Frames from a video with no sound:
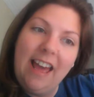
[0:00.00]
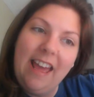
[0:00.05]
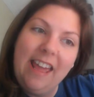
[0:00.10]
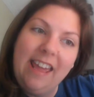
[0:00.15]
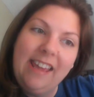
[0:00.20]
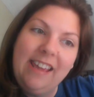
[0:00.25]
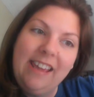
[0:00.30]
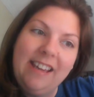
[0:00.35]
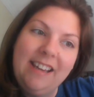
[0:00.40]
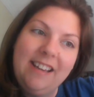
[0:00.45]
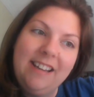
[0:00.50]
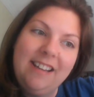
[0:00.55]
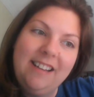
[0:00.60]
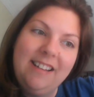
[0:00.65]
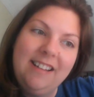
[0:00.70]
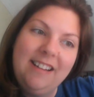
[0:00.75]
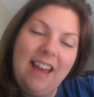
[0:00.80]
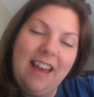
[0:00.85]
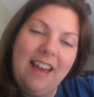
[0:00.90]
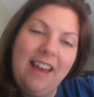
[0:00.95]

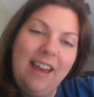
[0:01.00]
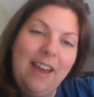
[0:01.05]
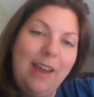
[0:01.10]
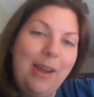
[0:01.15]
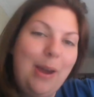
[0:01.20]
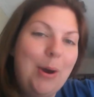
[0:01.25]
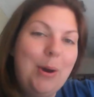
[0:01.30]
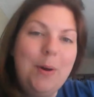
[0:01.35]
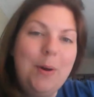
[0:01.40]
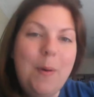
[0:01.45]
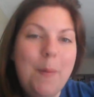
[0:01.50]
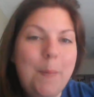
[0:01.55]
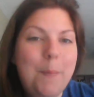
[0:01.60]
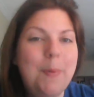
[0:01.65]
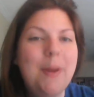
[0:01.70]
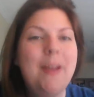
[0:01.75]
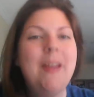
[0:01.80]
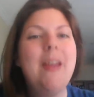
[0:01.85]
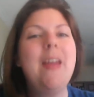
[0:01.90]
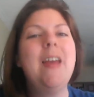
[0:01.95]
and I hope
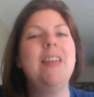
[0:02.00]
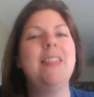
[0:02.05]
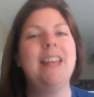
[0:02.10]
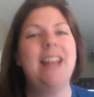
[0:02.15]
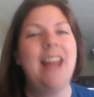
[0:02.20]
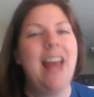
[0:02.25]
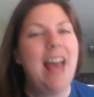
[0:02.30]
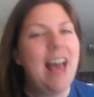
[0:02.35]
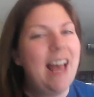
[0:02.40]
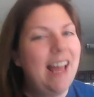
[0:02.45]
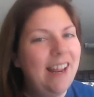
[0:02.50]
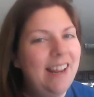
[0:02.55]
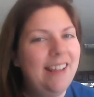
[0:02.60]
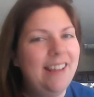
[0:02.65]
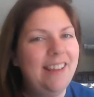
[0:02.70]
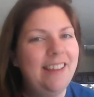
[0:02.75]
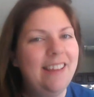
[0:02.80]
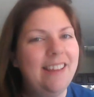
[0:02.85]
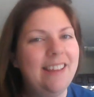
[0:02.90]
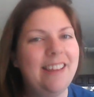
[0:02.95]
that
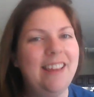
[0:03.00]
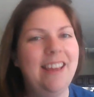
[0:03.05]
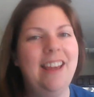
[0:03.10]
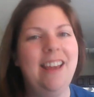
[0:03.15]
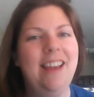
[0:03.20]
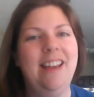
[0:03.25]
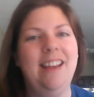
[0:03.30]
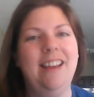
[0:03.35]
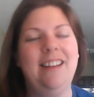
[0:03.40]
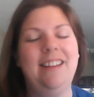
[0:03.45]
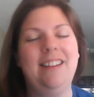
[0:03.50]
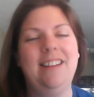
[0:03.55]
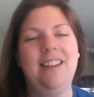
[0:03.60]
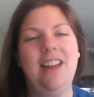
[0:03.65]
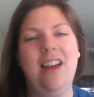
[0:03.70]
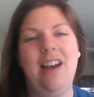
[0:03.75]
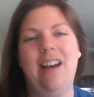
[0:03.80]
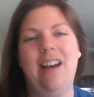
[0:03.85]
I can